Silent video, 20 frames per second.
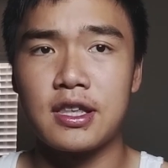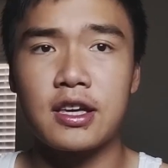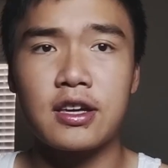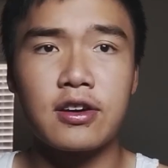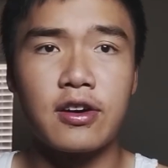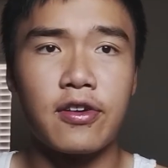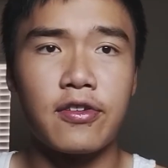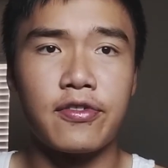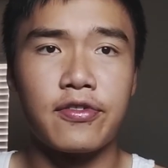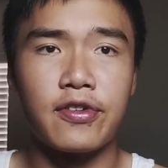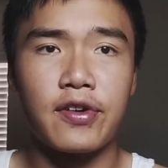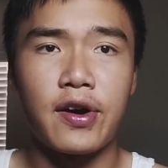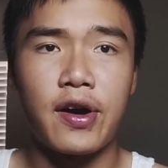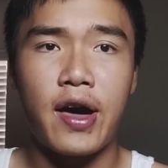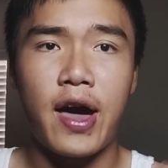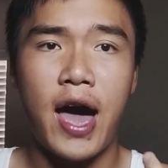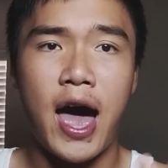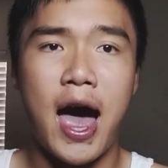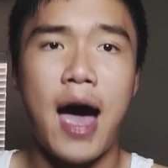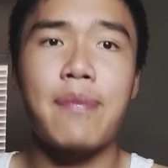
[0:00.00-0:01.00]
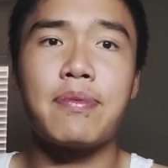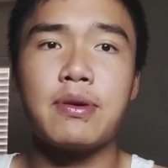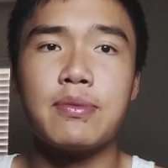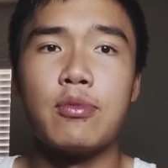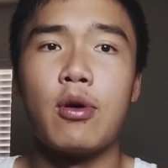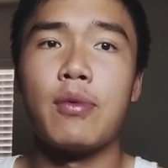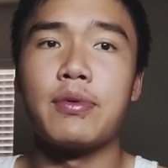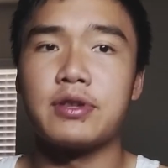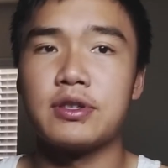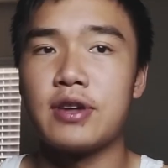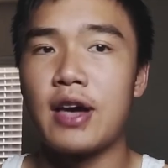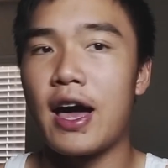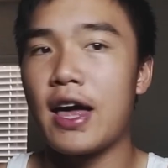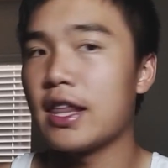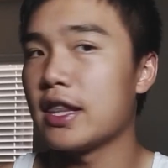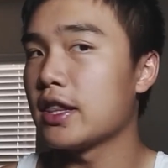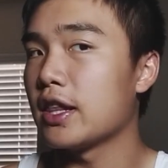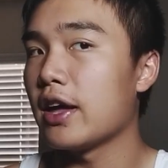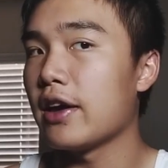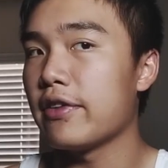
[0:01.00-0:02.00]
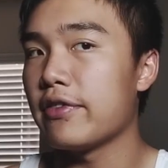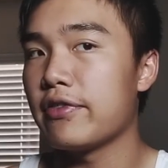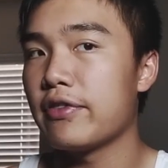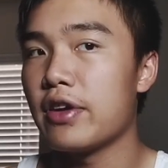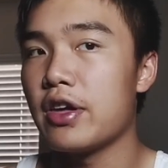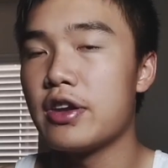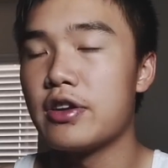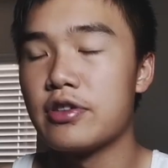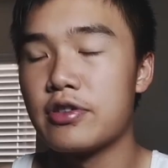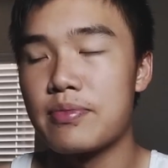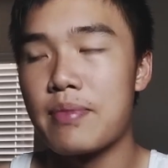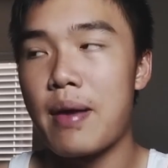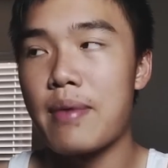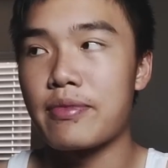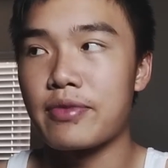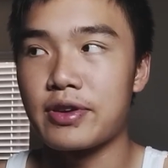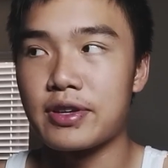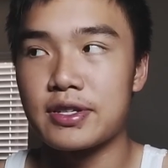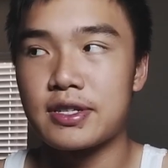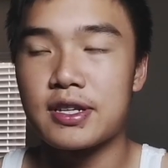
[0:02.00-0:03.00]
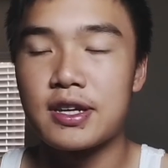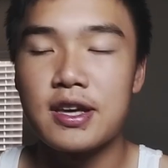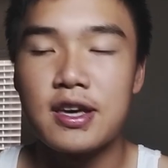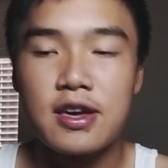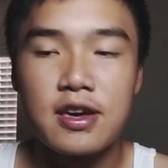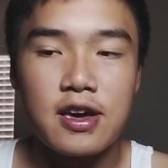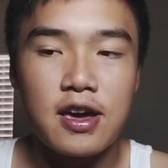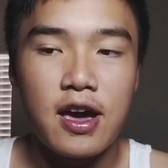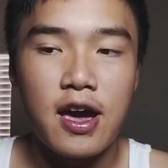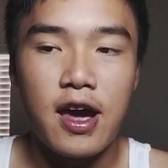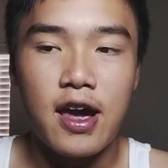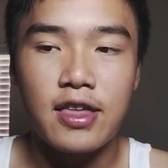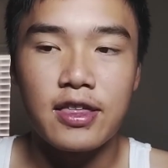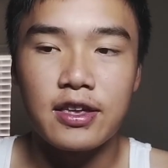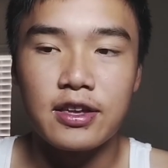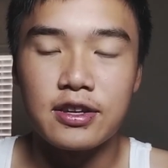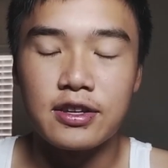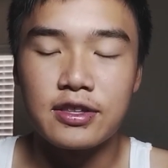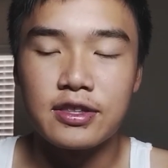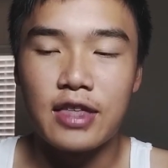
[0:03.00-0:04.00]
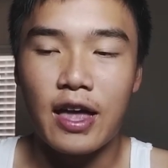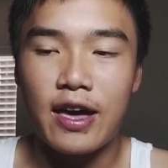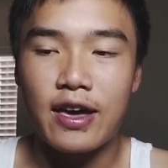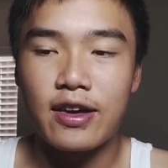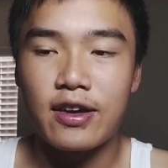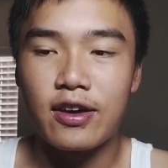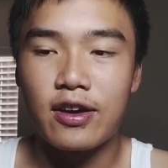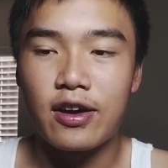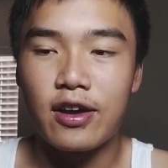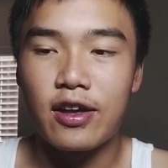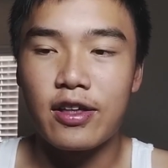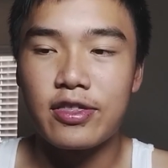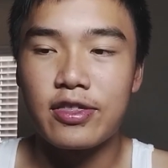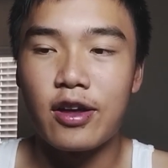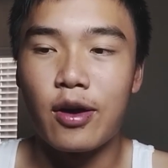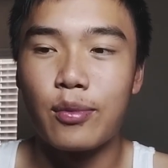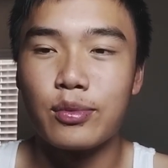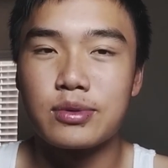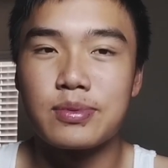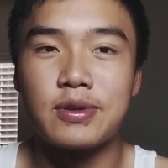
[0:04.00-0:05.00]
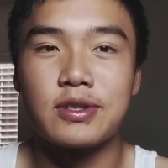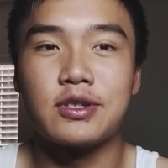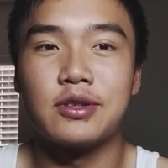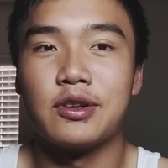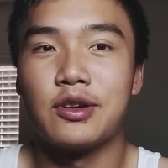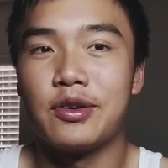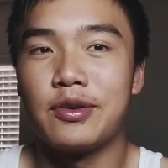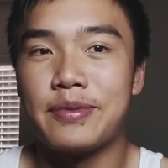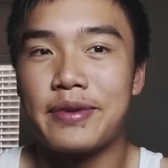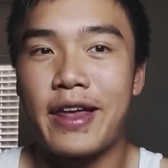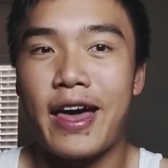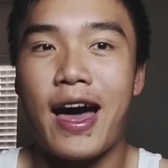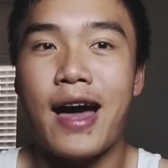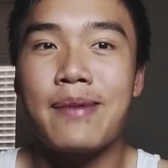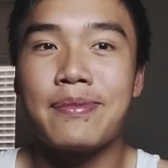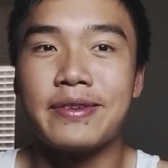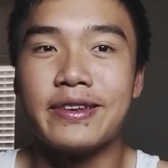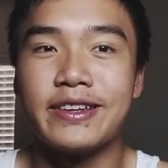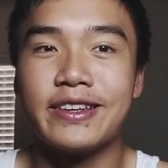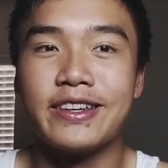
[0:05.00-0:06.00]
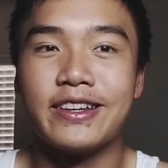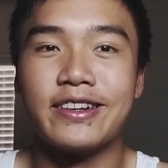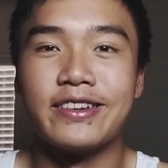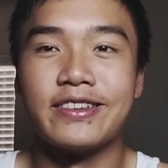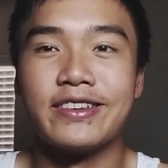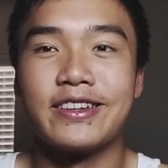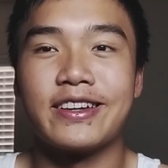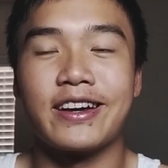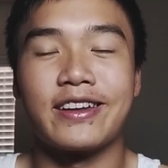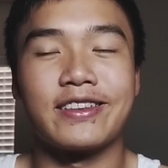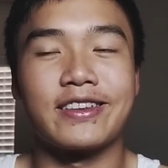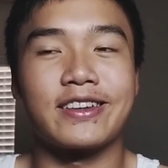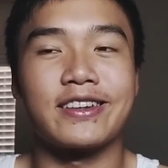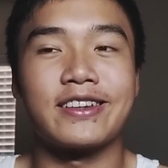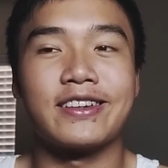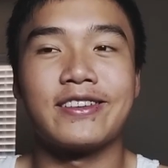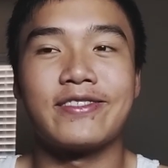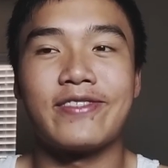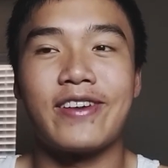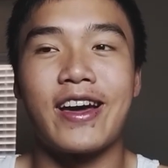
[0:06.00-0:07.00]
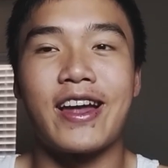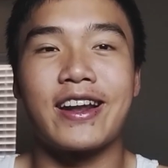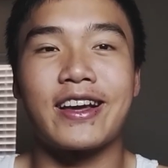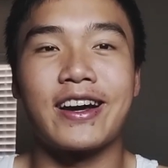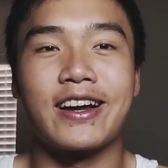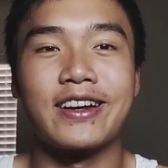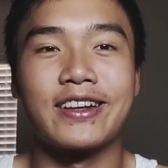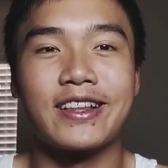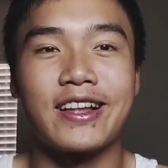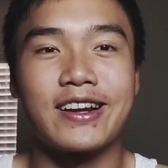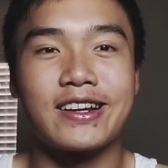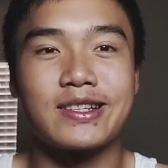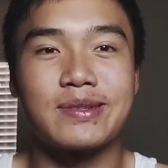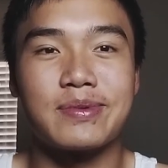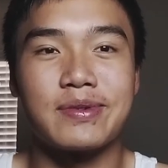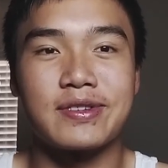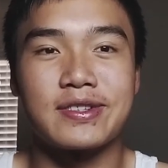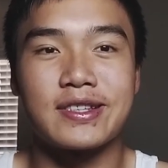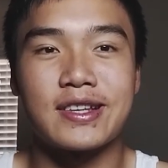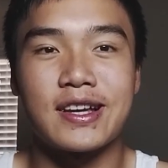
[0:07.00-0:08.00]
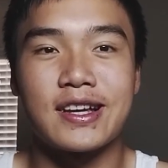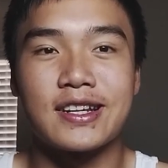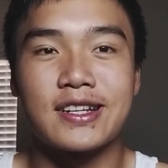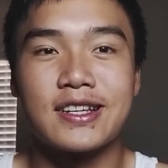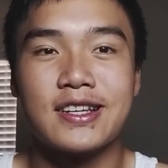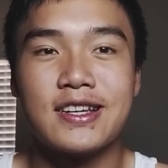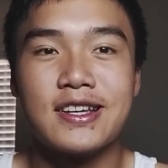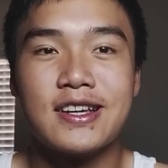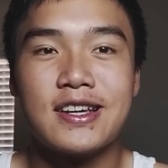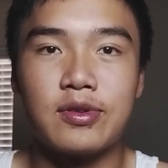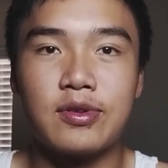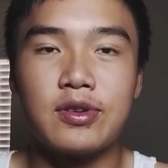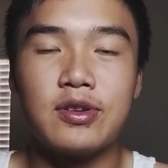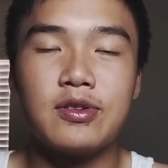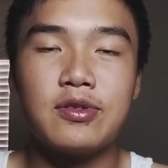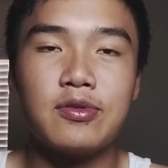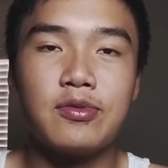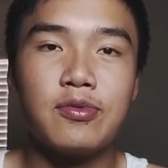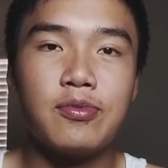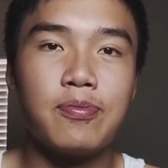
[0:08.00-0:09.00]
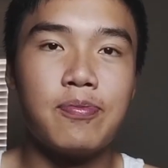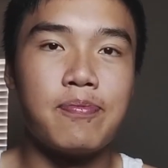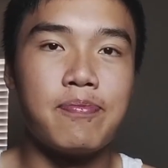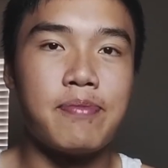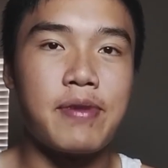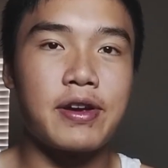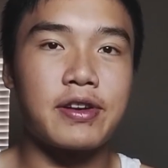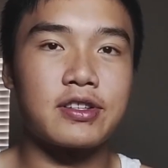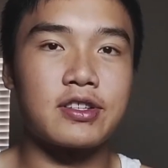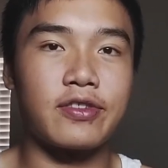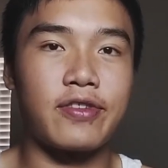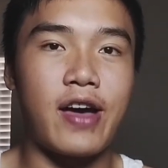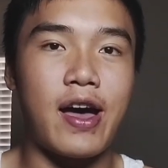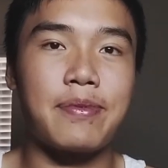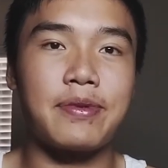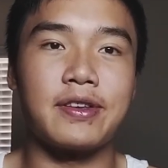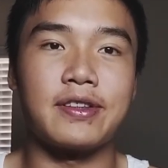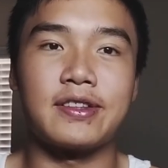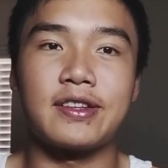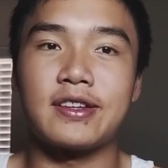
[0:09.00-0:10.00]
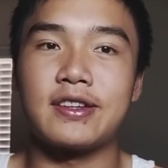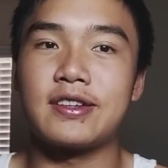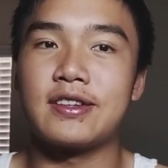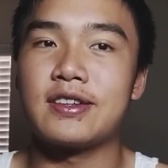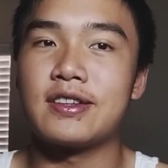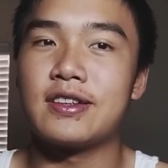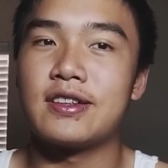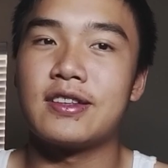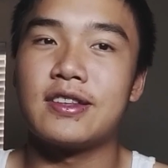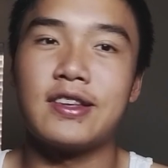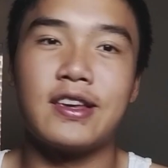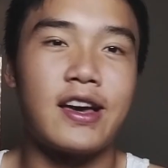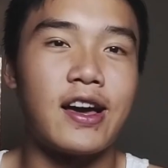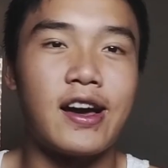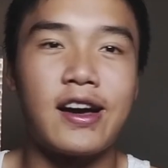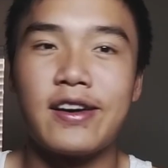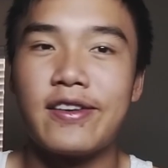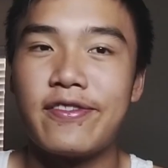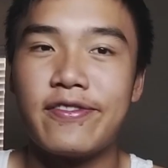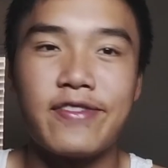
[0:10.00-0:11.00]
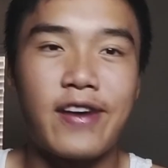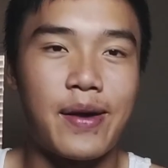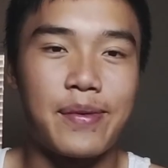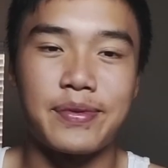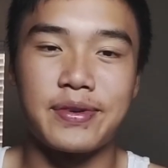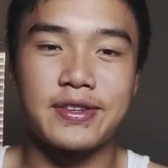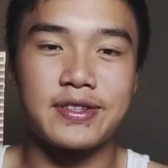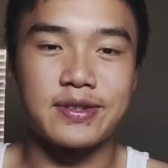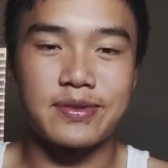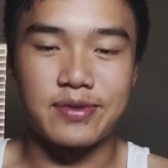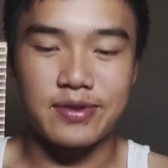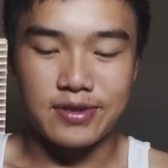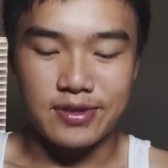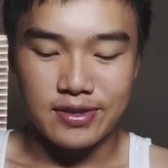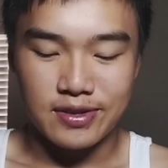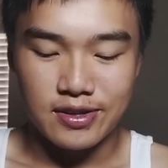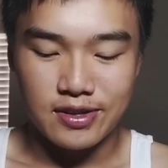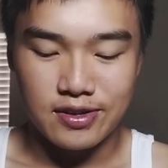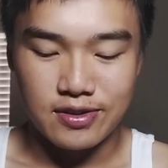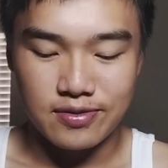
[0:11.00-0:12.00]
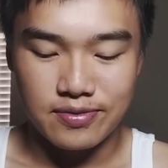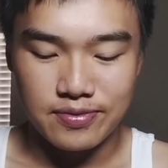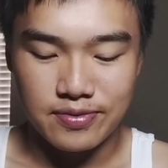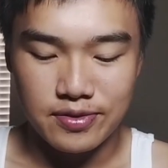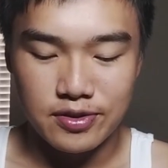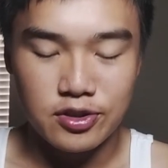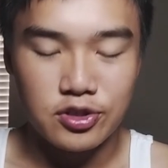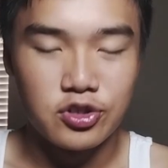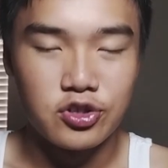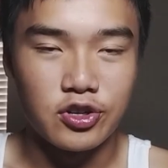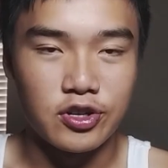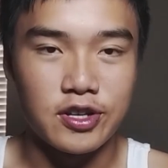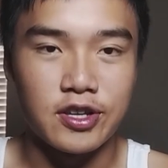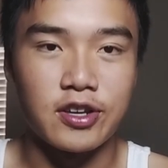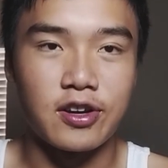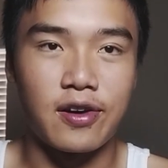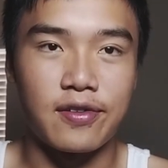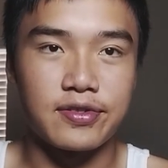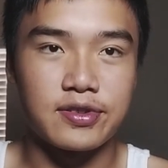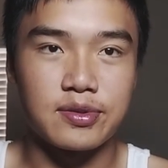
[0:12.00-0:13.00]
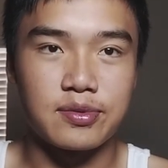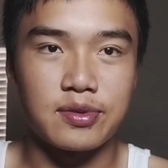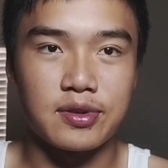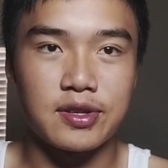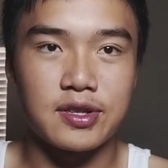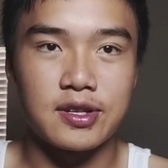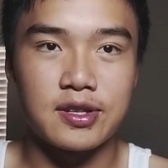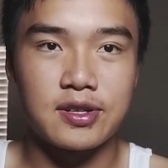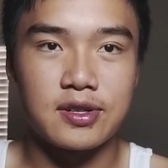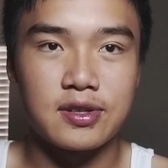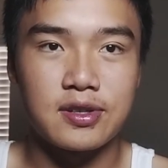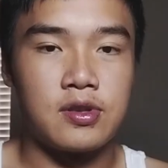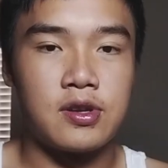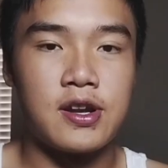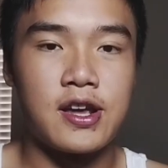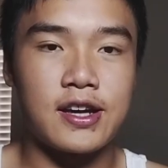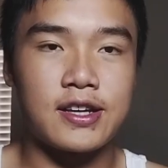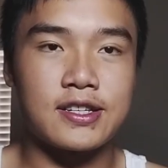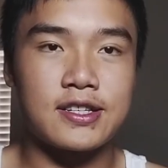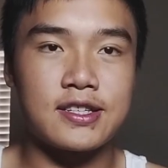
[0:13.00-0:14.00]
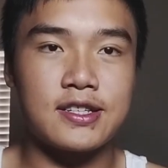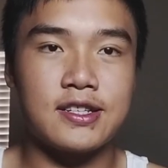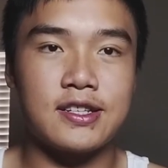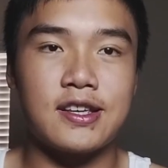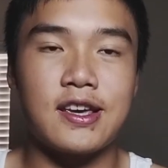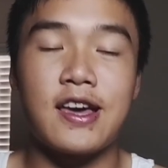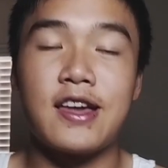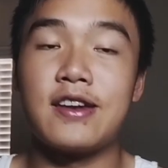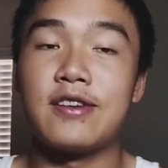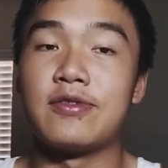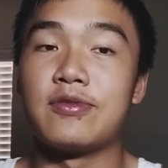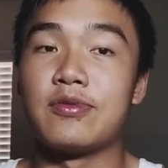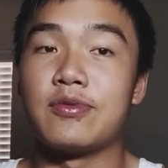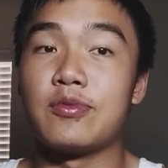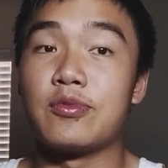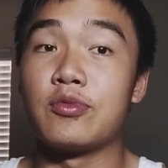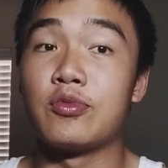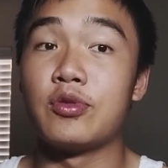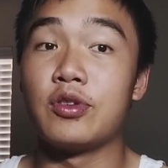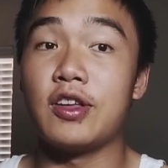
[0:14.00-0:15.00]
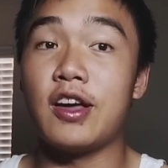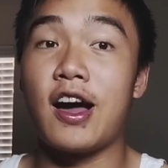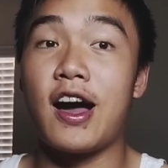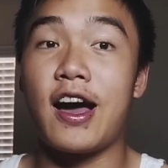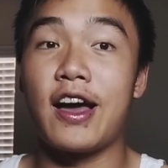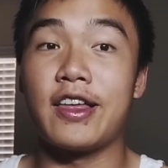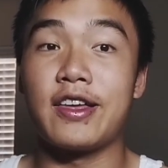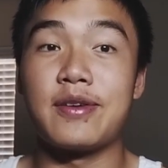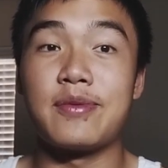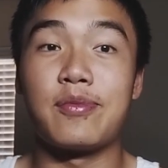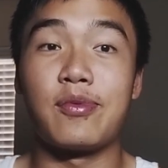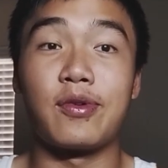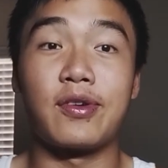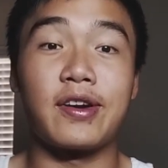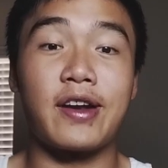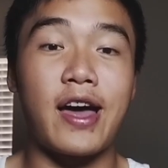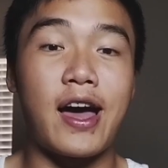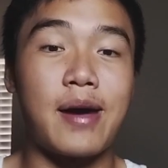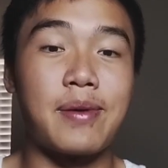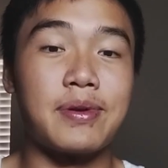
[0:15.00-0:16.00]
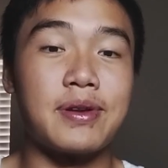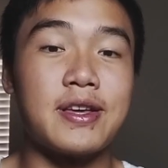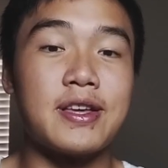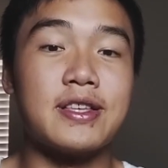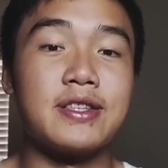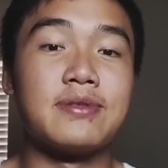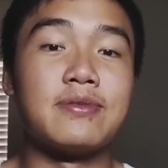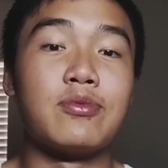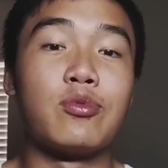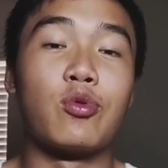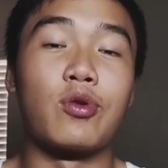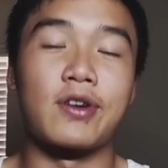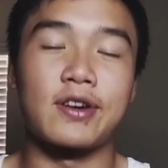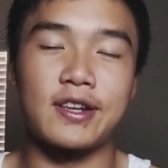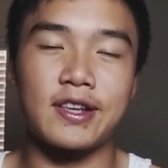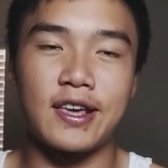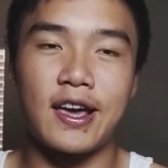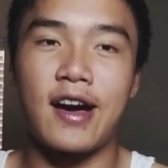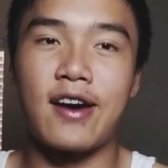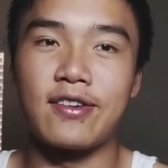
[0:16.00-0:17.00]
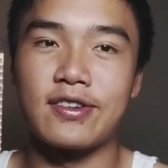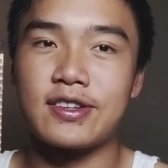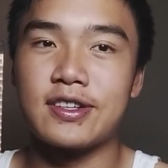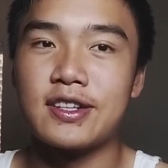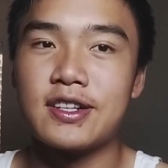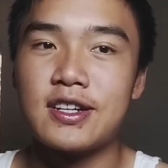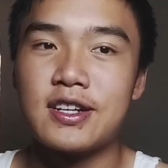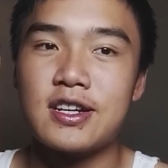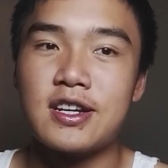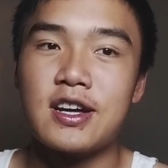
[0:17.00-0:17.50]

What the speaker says: Think of happy moments you had in life, in your memories. And then that almost makes you a little bit happy. You know, you're kind of like, man, kind of glad to experience that. When you make yourself happy again, like, yeah, fapping isn't worth it, you know? Jerking off isn't worth it. The next and really highly important habit is working out.